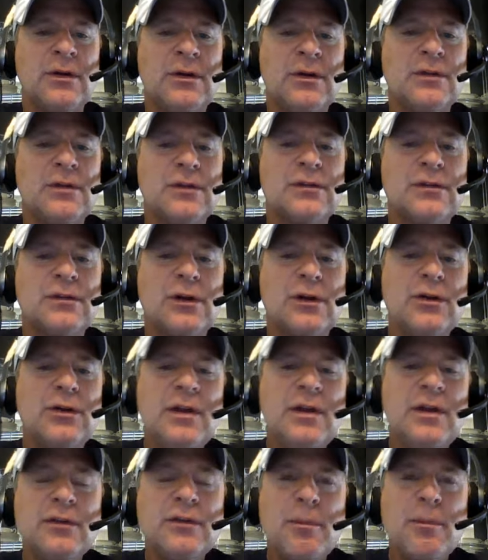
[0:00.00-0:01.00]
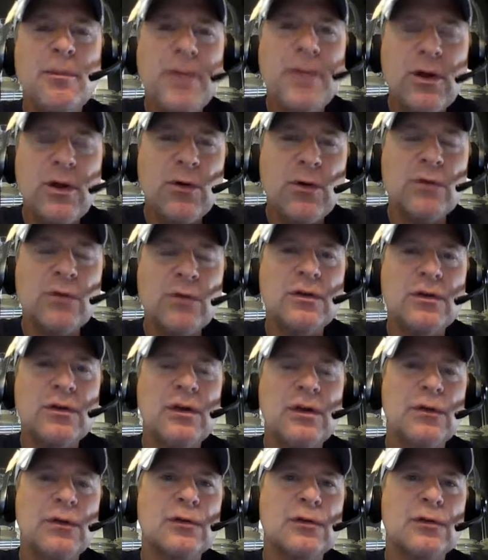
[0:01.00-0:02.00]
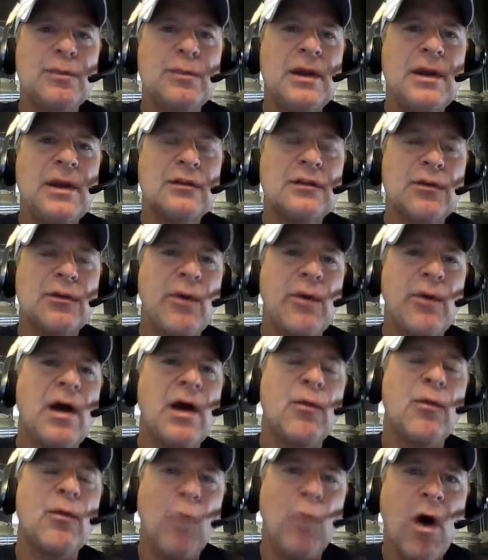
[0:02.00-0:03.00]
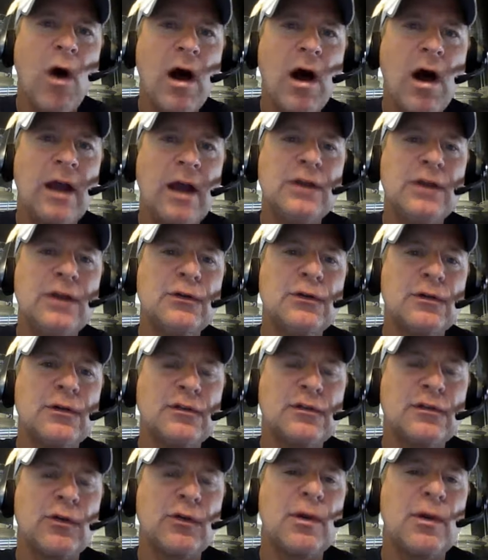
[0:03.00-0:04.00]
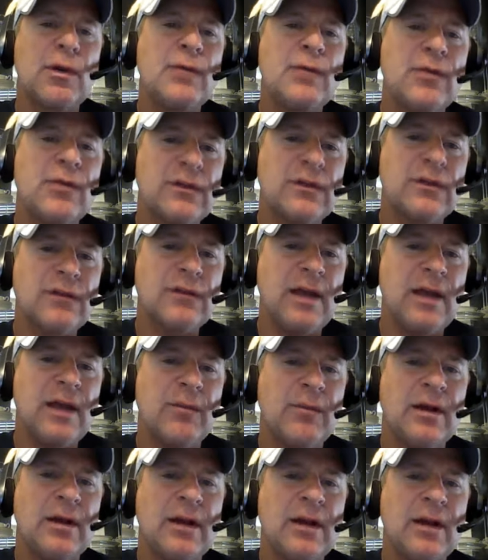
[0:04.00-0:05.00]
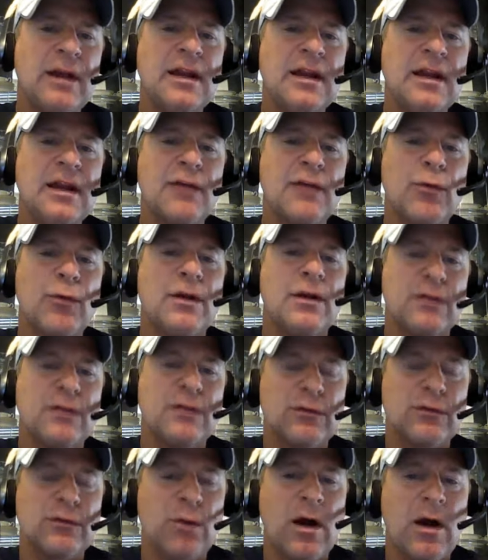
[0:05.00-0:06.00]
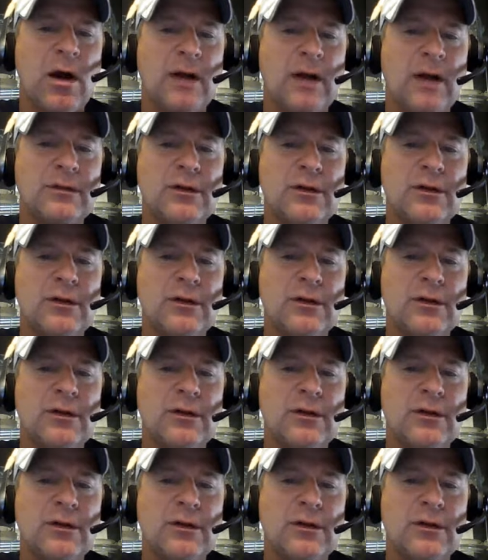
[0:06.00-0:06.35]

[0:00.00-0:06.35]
So you need to build your speech around why you disagree with the statement and give reasons why.